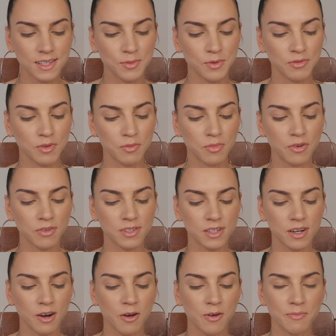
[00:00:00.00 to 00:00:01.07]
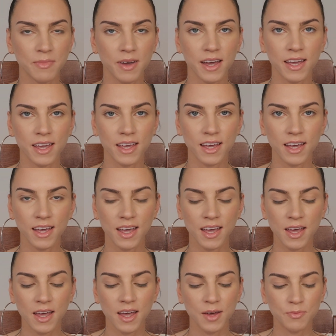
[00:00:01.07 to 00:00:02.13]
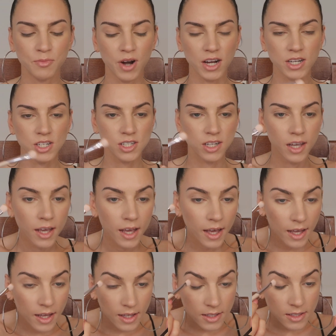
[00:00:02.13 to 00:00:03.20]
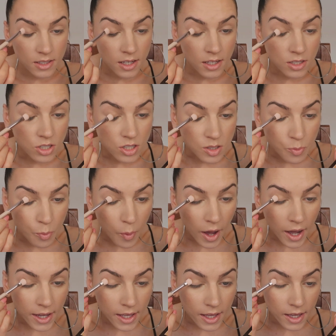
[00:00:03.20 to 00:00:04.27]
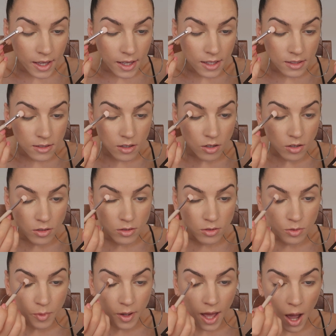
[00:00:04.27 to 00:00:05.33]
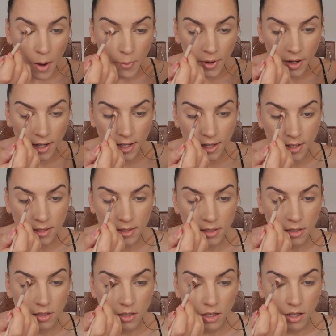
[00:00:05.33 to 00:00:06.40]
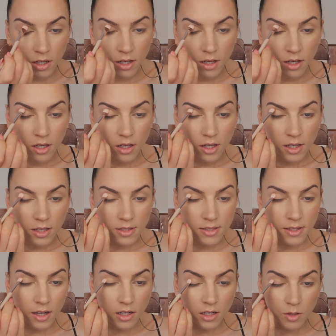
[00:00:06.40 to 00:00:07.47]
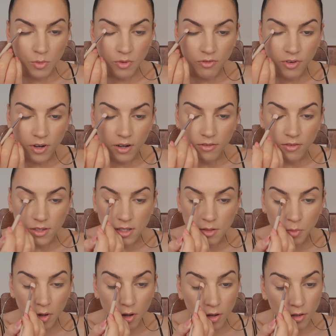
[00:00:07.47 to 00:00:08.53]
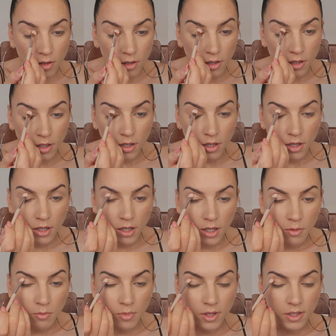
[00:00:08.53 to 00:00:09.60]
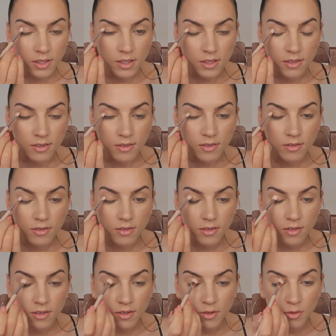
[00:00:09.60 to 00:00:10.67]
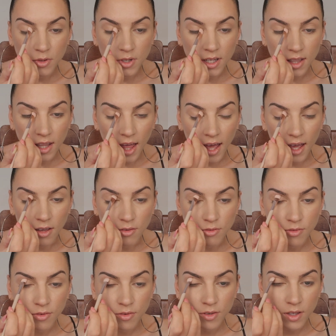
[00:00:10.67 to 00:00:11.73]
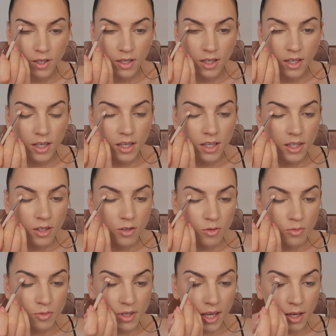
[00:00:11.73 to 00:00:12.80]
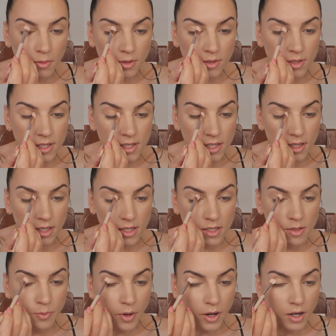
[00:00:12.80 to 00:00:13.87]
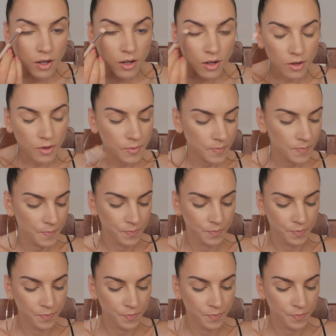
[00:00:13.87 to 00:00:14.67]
some of the bronzer on my brush and then just packing it onto my upper lid. It's not going to be very visible, but in real life you'll be able to see the sparkle